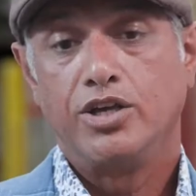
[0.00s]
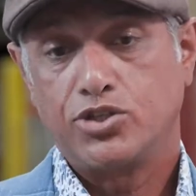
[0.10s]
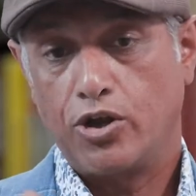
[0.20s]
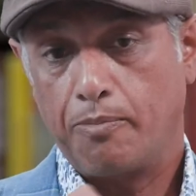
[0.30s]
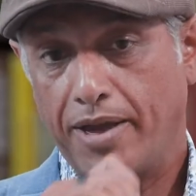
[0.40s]

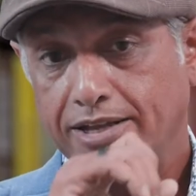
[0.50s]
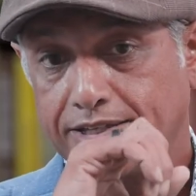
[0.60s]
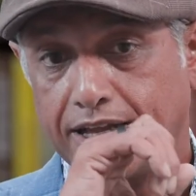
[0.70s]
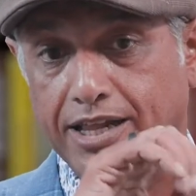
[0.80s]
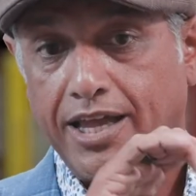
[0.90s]
So you're
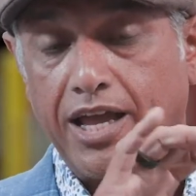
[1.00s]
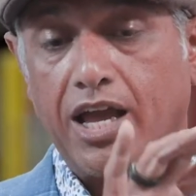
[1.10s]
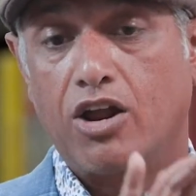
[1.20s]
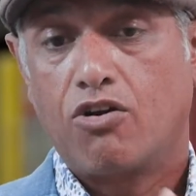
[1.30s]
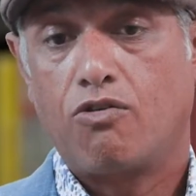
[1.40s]
basically
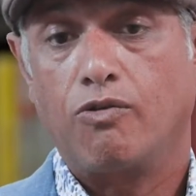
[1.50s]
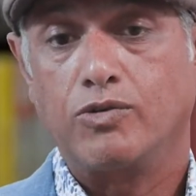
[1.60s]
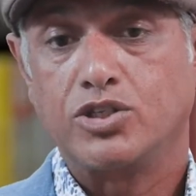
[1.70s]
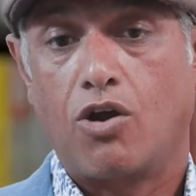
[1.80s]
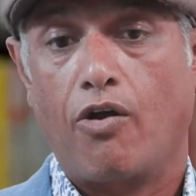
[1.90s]

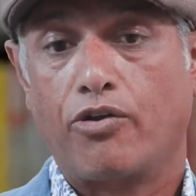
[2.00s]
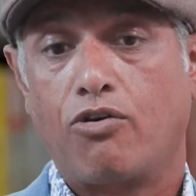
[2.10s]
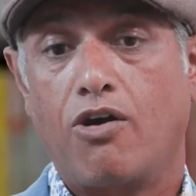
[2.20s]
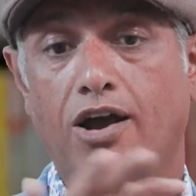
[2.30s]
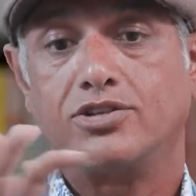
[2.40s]
what's called
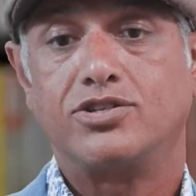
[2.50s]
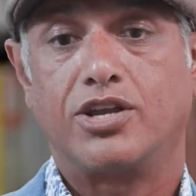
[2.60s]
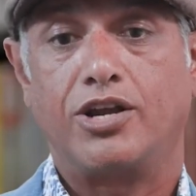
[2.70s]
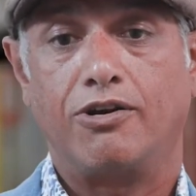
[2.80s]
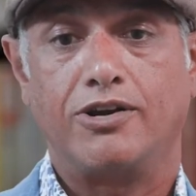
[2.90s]

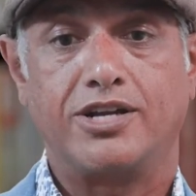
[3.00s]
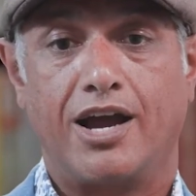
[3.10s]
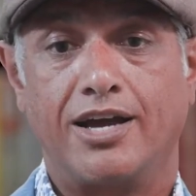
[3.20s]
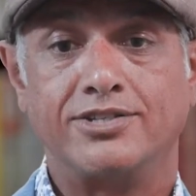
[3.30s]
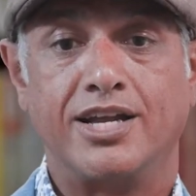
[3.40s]

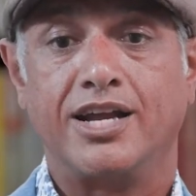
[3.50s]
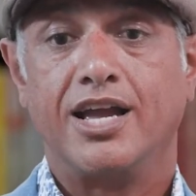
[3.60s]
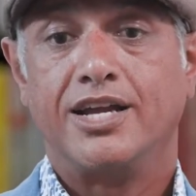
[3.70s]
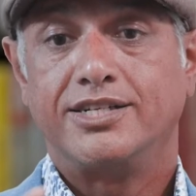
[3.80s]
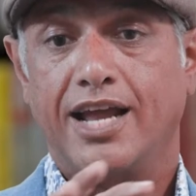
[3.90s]
cross-securitizing,
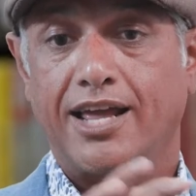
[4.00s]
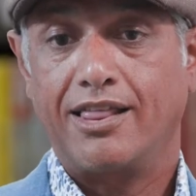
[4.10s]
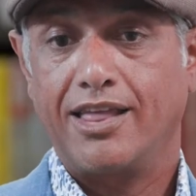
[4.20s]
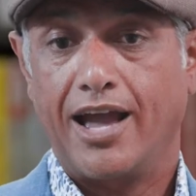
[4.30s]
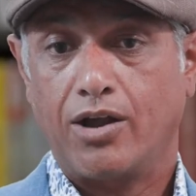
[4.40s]

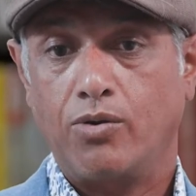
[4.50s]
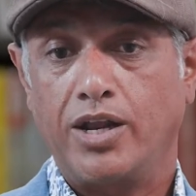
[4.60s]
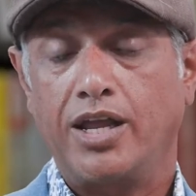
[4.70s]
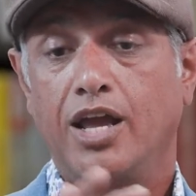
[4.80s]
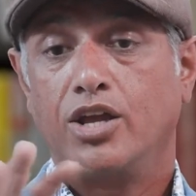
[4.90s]
taking the
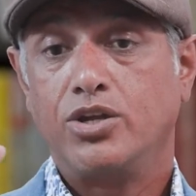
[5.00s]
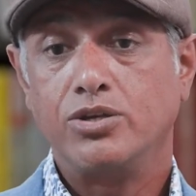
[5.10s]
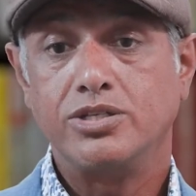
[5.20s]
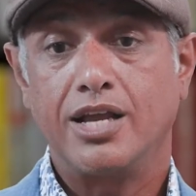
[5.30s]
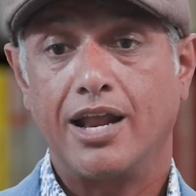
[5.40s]
equity,
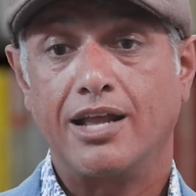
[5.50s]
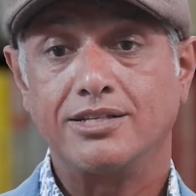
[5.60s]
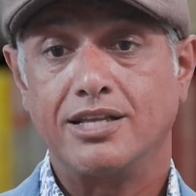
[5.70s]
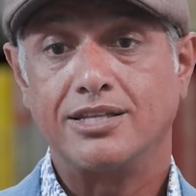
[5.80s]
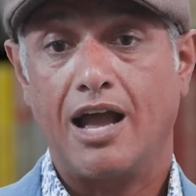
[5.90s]
using it
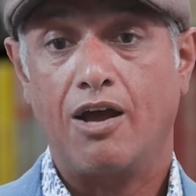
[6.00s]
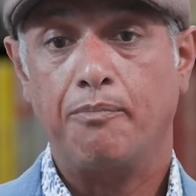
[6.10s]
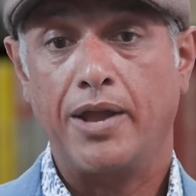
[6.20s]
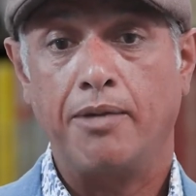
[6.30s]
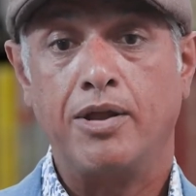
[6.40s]
as the
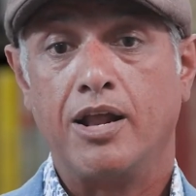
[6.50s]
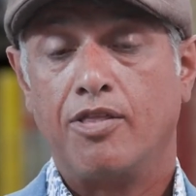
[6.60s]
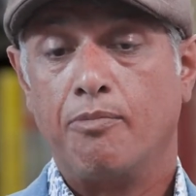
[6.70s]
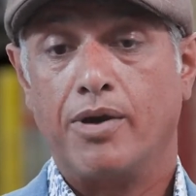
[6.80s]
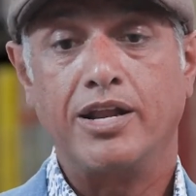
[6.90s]
down payment.
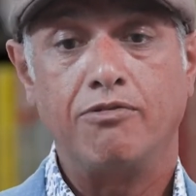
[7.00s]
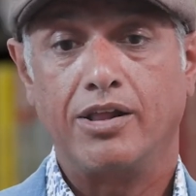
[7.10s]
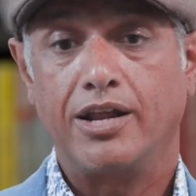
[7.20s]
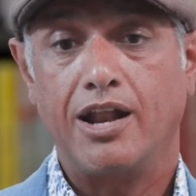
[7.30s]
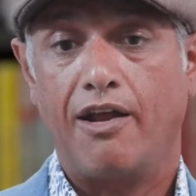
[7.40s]
The money
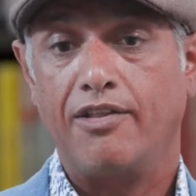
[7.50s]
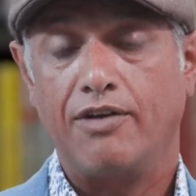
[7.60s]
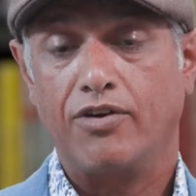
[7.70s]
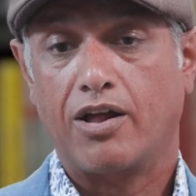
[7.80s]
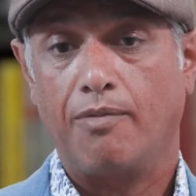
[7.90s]
really
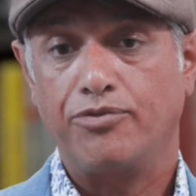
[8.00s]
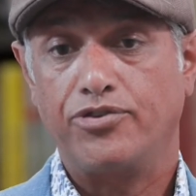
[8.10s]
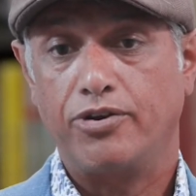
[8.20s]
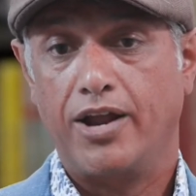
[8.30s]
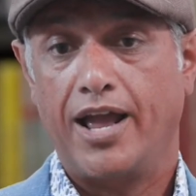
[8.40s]
never comes
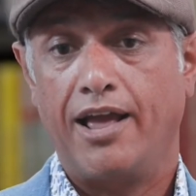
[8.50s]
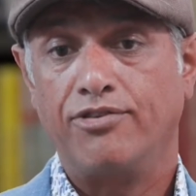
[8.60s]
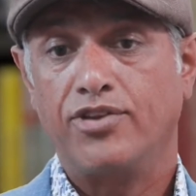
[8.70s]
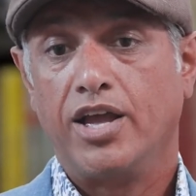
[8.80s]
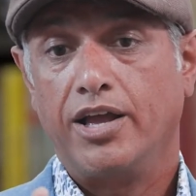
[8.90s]
to your
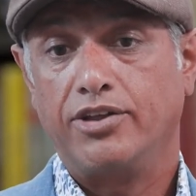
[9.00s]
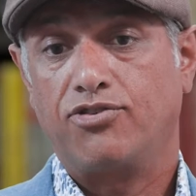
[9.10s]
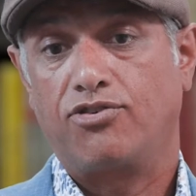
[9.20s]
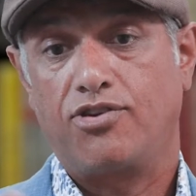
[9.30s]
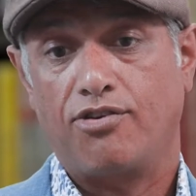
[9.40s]
hands.
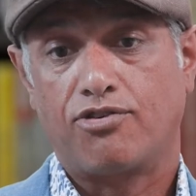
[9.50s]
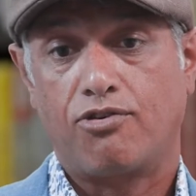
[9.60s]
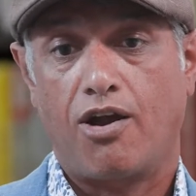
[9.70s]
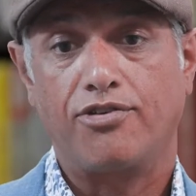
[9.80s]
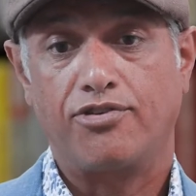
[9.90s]
It's just
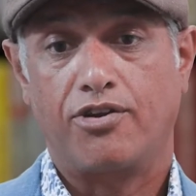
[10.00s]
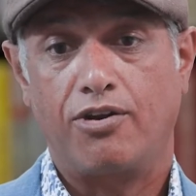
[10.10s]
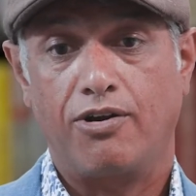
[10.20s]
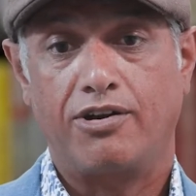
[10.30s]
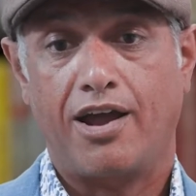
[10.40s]

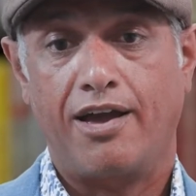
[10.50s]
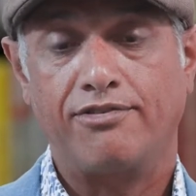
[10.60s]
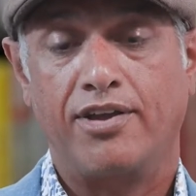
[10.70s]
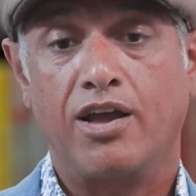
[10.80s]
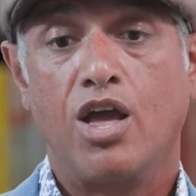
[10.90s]

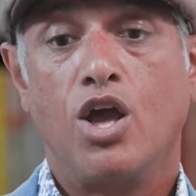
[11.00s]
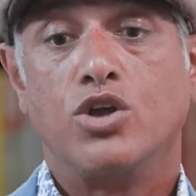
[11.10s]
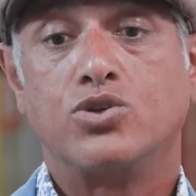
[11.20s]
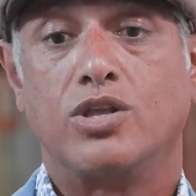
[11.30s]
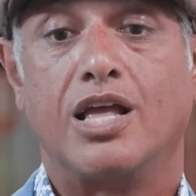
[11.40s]
cross-securitizing
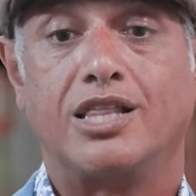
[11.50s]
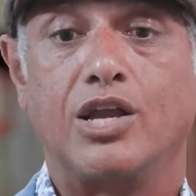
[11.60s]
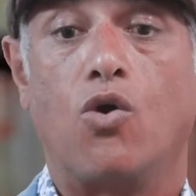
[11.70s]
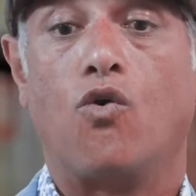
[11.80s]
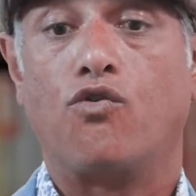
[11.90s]
so that
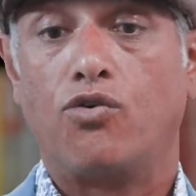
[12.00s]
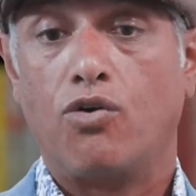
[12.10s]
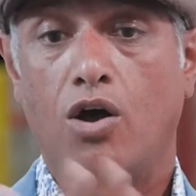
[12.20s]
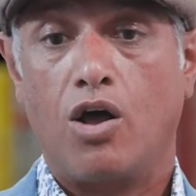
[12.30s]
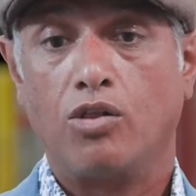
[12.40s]
the
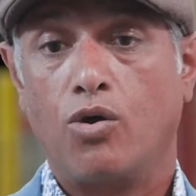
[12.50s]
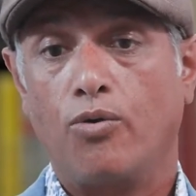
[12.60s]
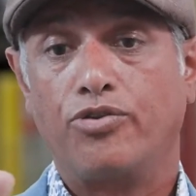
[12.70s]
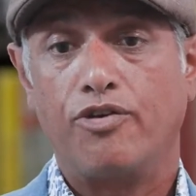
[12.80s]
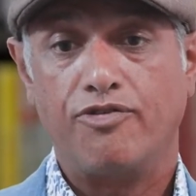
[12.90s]
overall
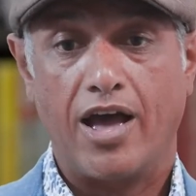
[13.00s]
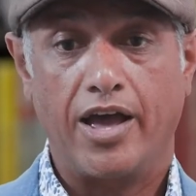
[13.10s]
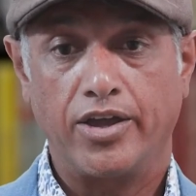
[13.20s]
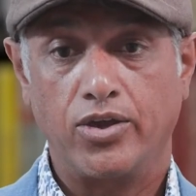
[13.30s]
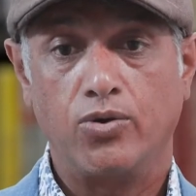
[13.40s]
loan to
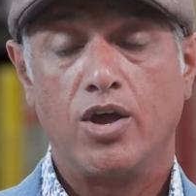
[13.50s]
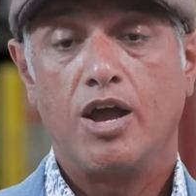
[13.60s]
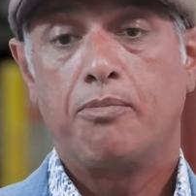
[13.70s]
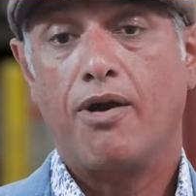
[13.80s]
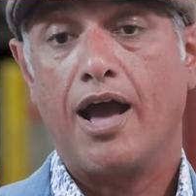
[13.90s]
value
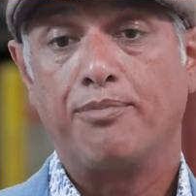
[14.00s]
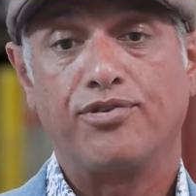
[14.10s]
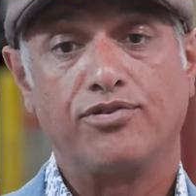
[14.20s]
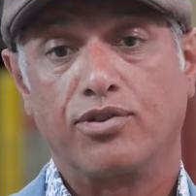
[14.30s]
perhaps is